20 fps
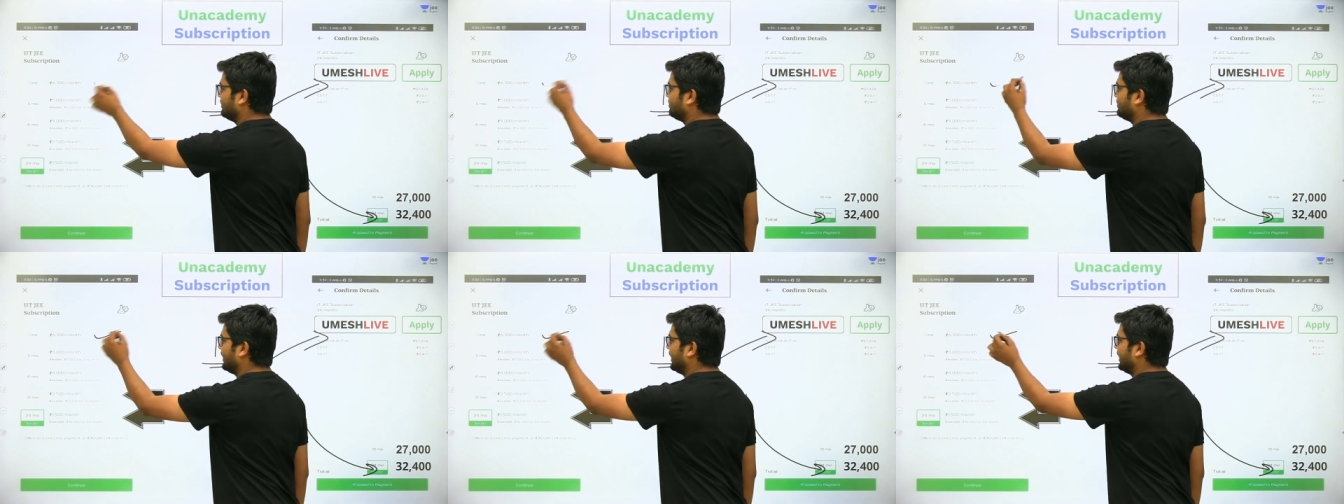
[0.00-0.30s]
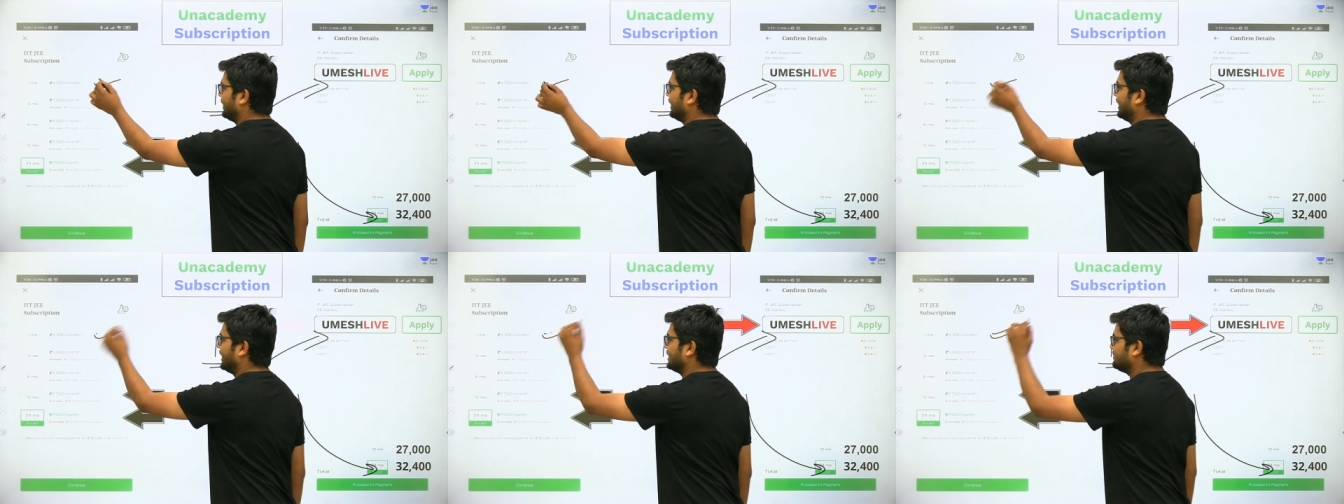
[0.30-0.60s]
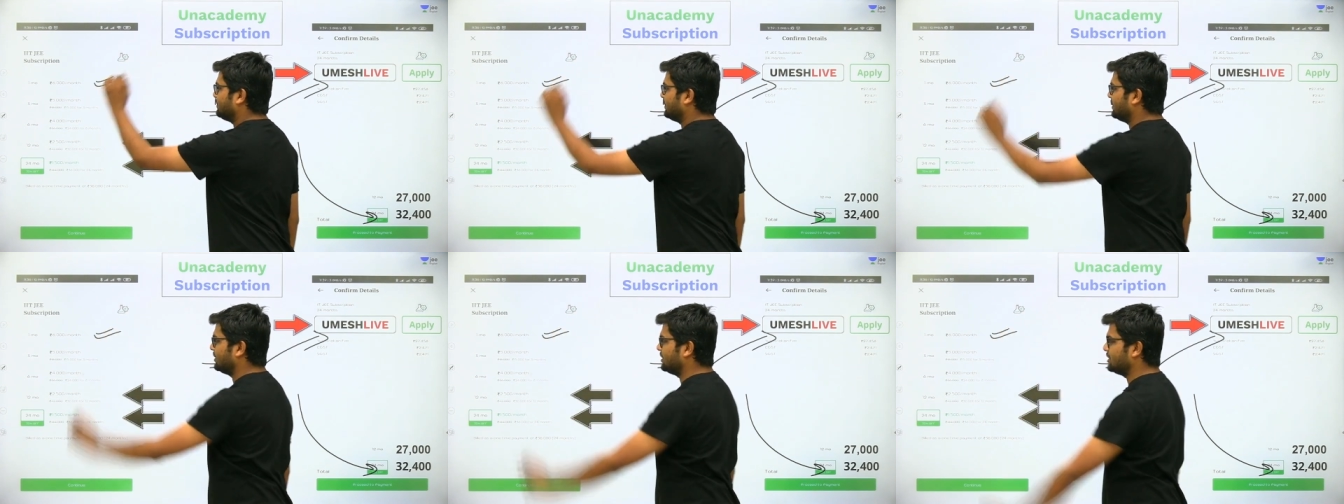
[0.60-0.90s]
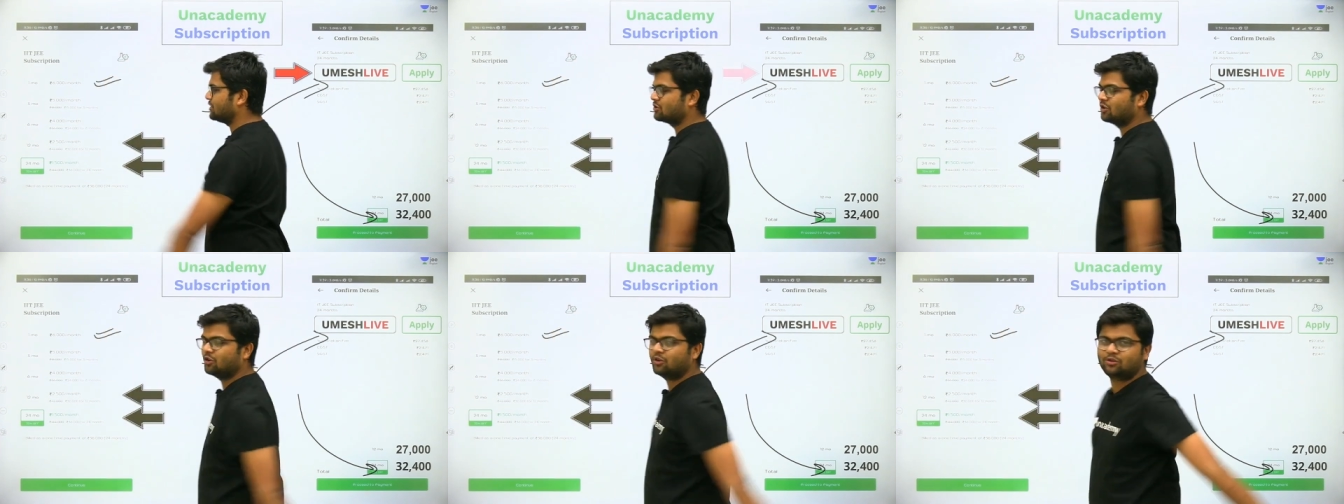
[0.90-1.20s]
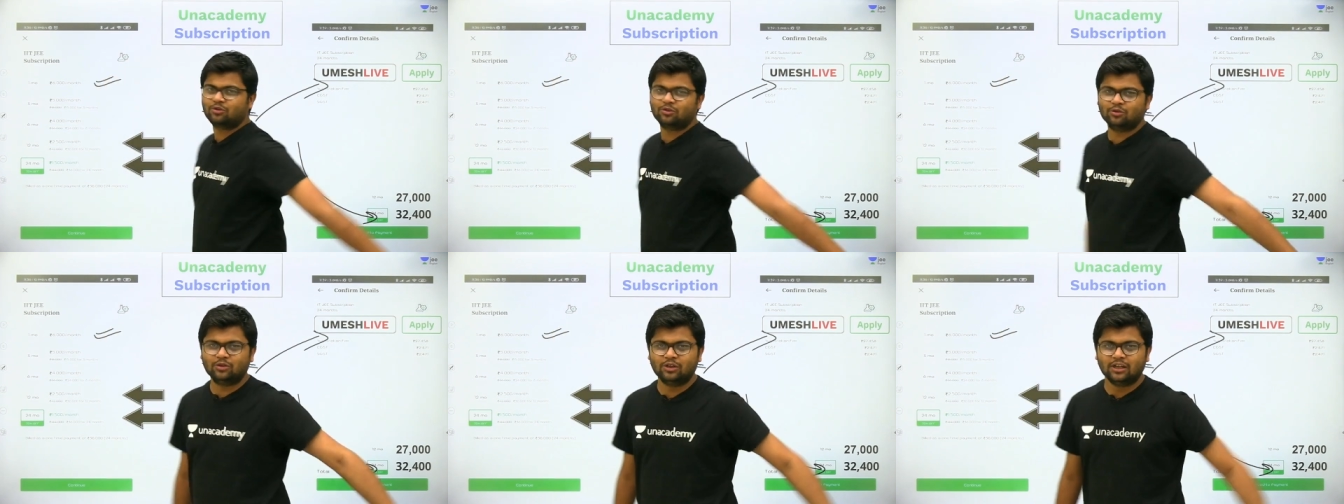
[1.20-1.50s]
month plan has been
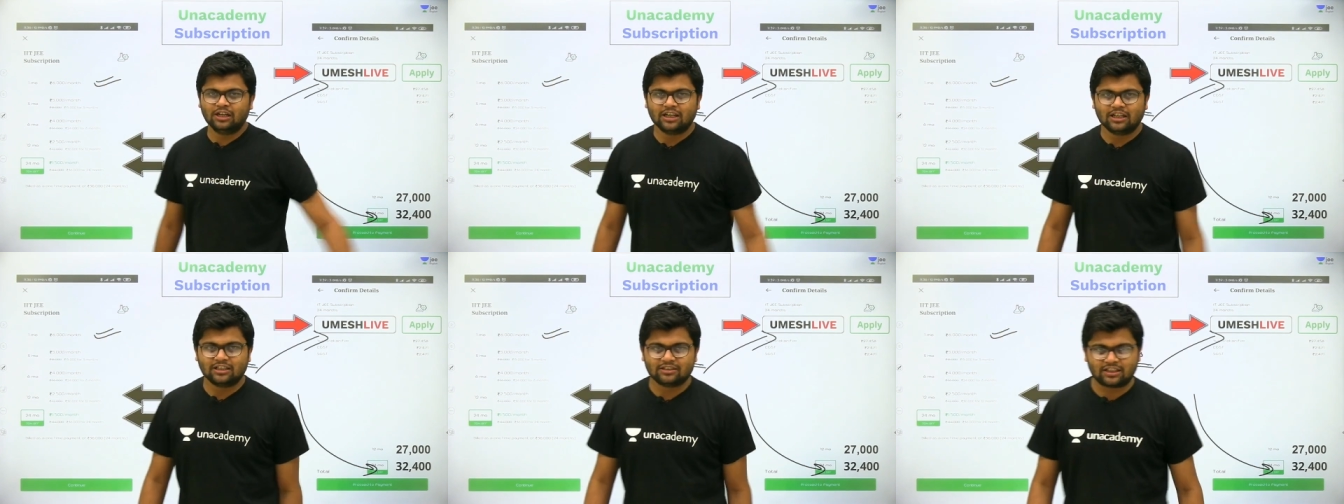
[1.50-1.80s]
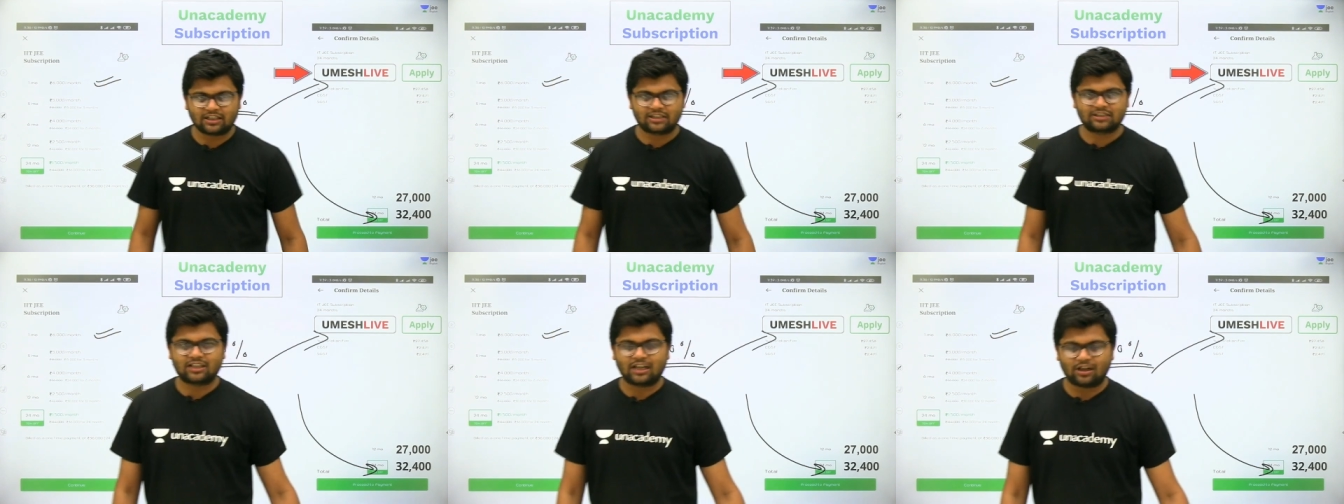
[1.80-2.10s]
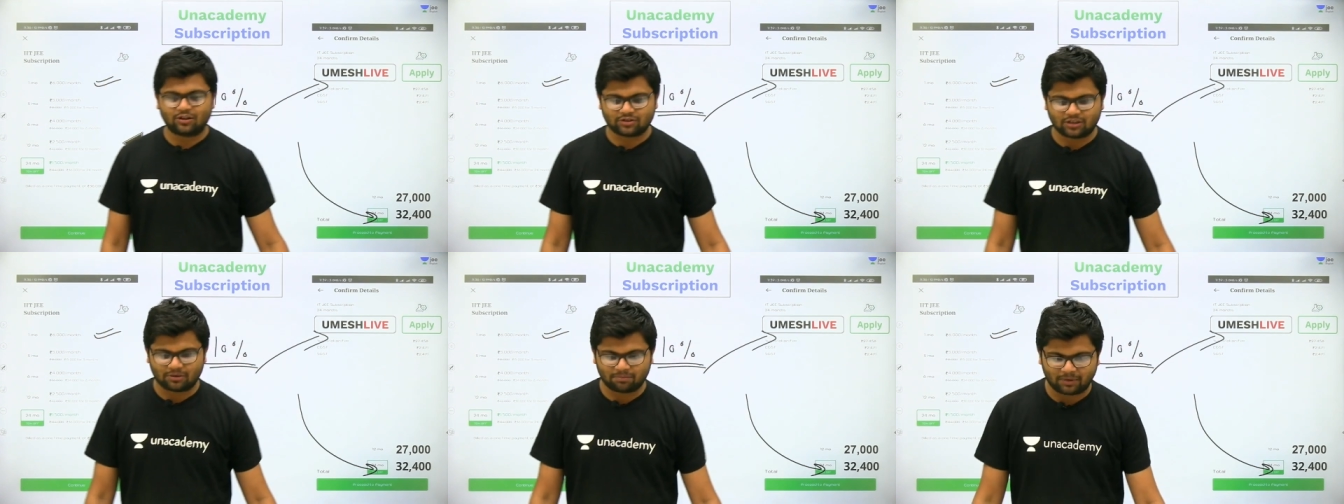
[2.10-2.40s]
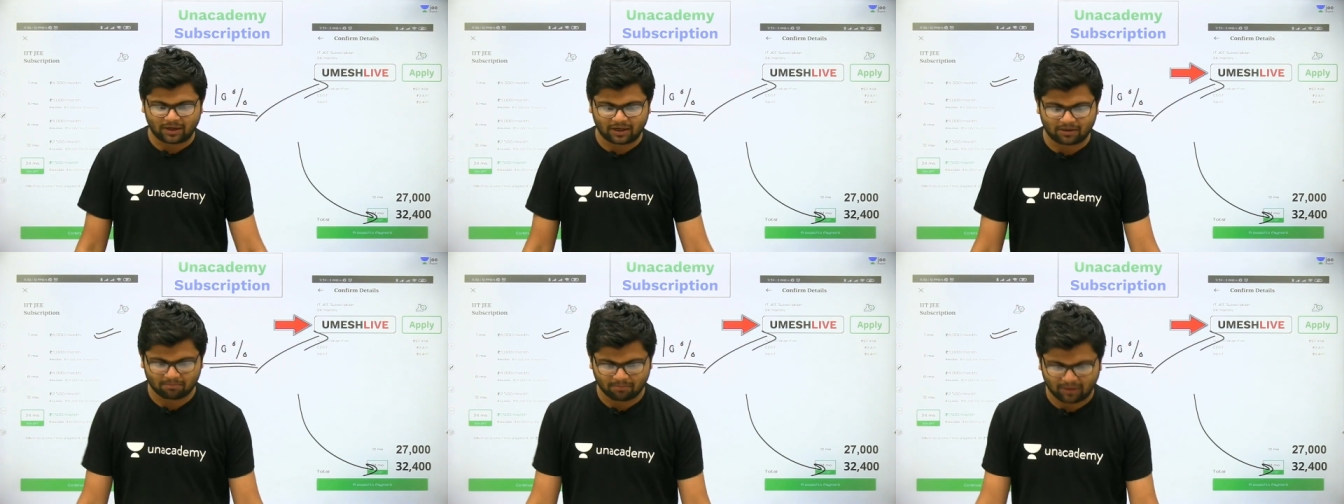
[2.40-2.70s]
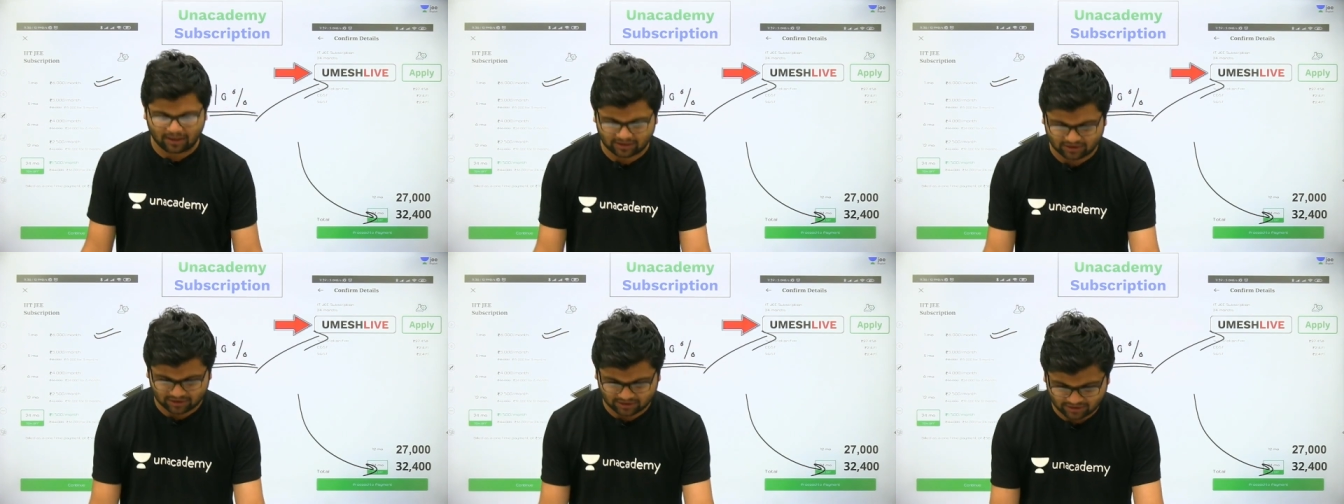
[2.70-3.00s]
restored to six thousand per
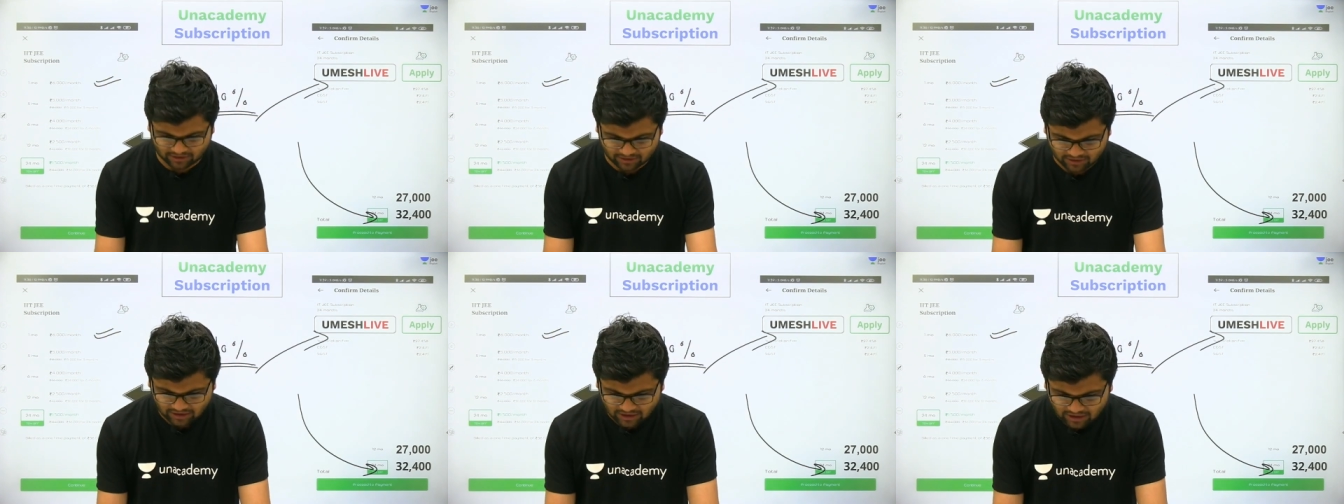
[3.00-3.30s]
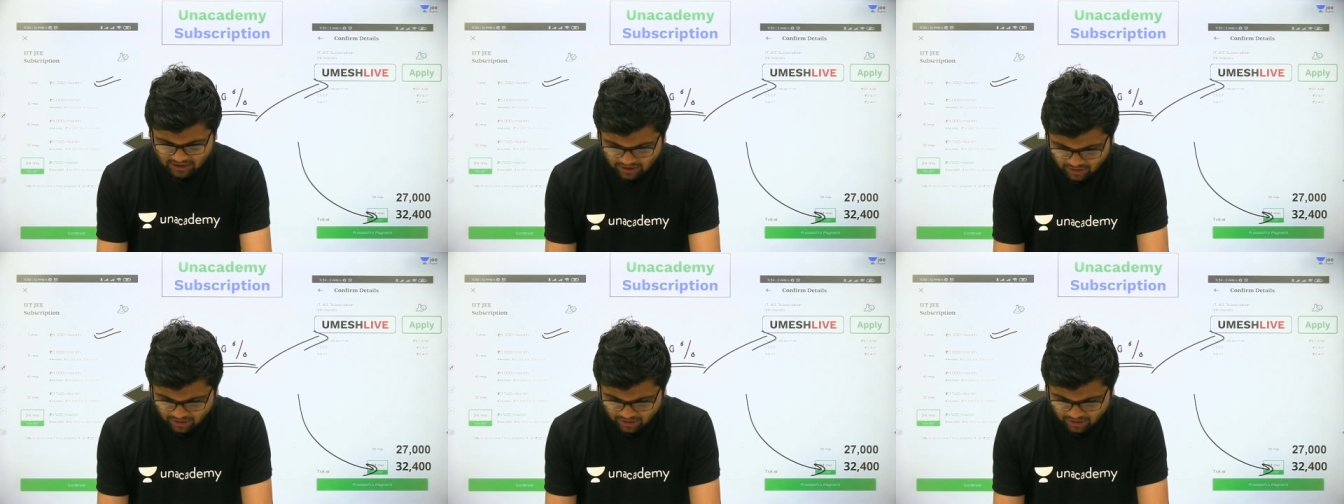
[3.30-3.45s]
month.